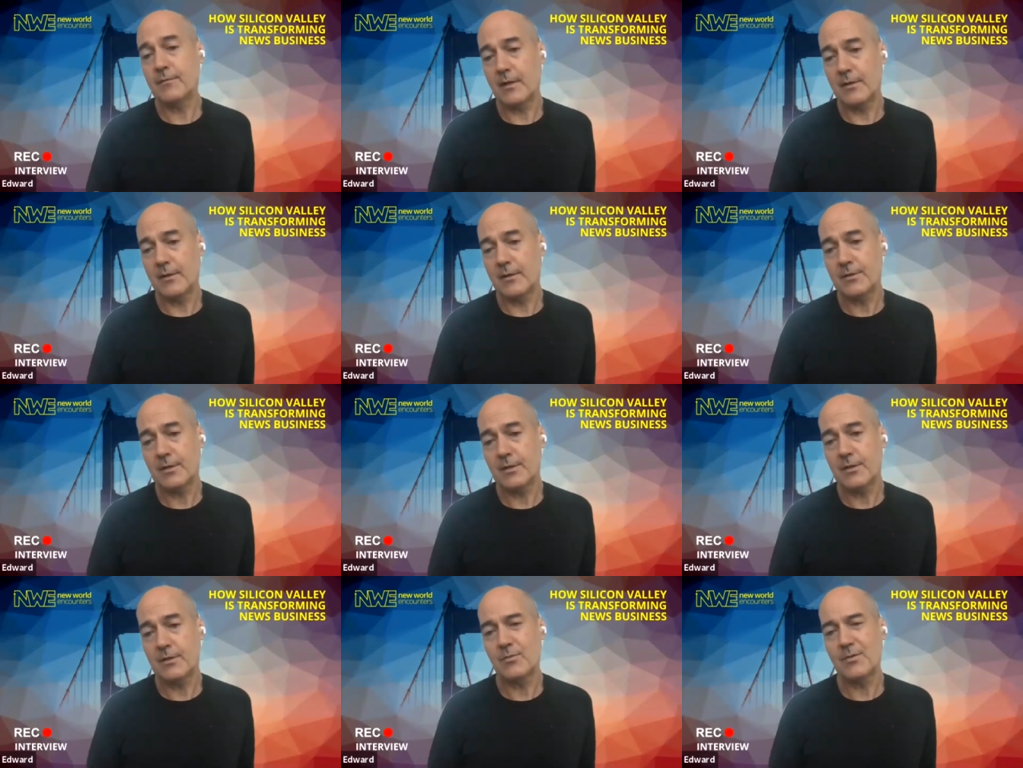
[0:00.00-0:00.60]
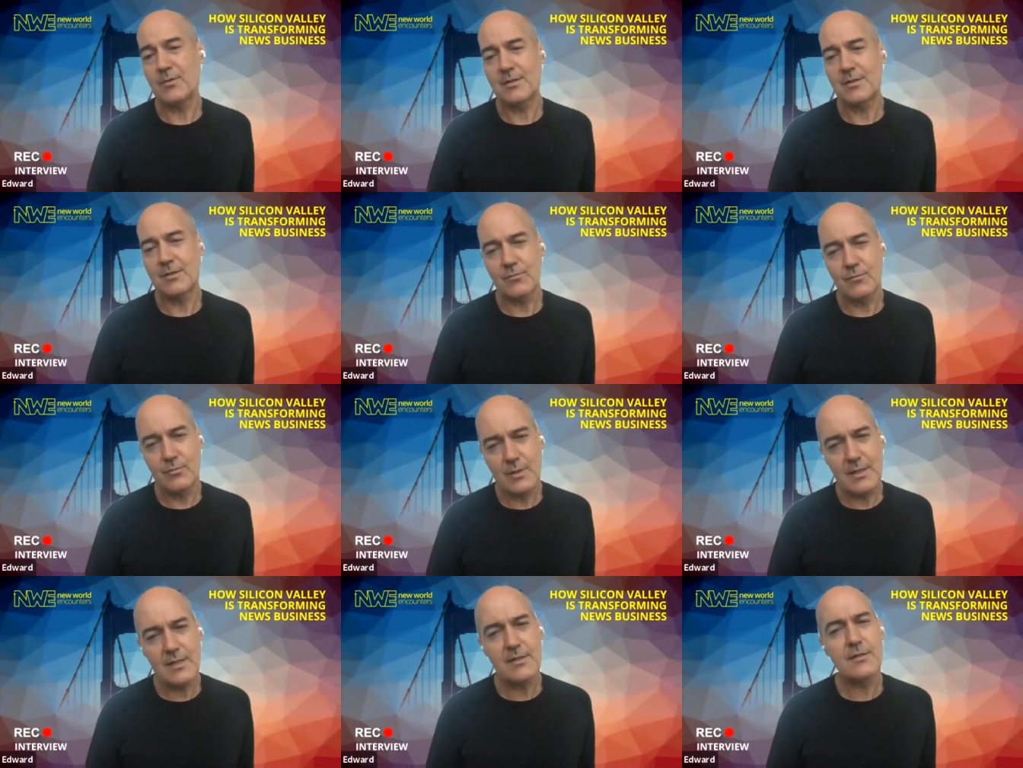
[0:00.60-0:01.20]
advantage, which
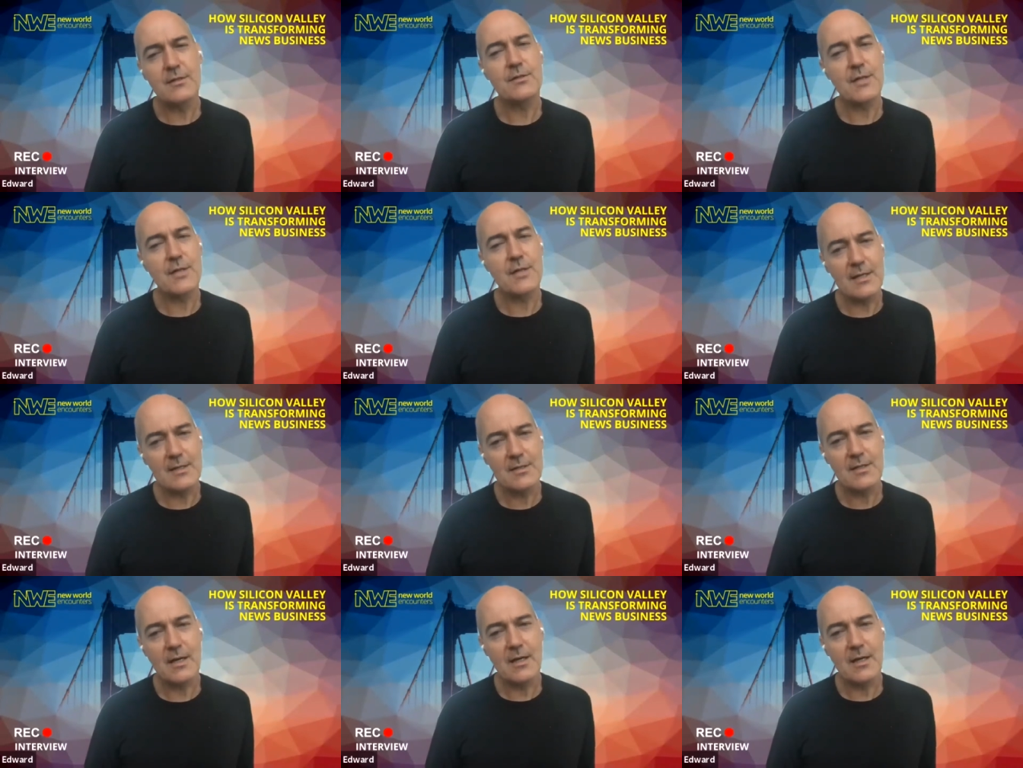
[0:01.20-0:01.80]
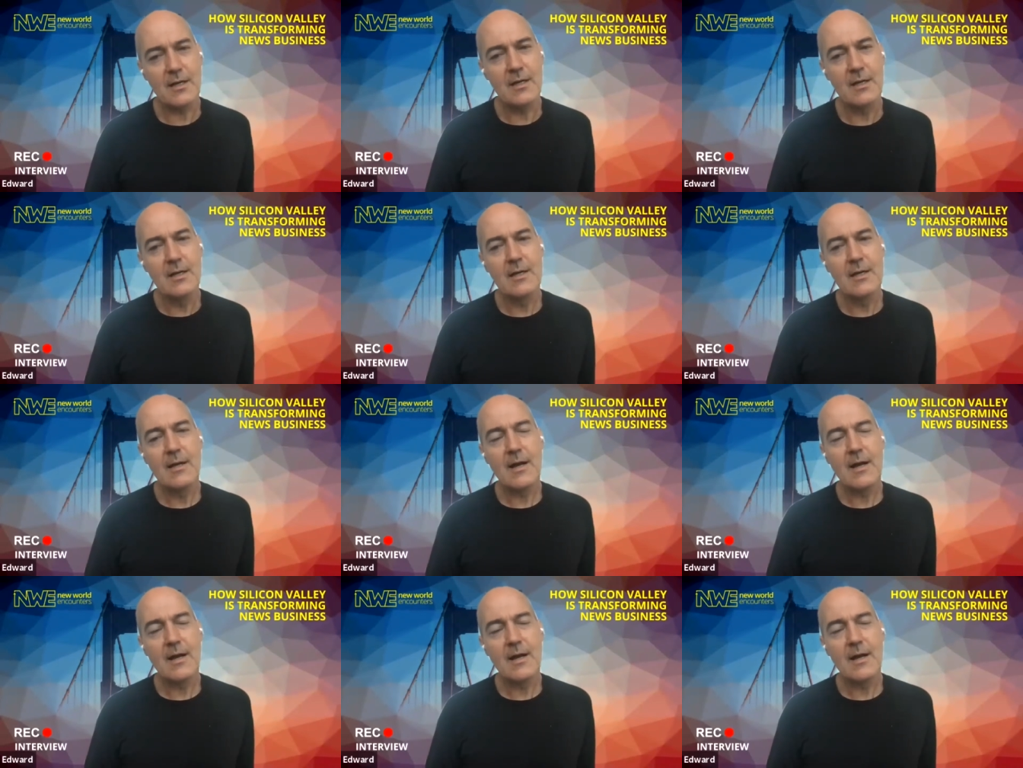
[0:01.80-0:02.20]
is really the data